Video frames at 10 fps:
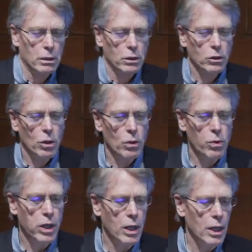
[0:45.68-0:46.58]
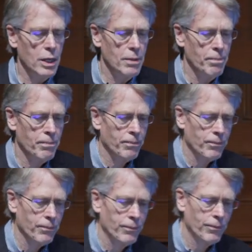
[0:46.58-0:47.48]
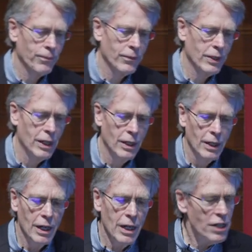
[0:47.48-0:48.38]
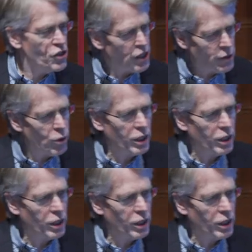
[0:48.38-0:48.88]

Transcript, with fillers: So, um, in general,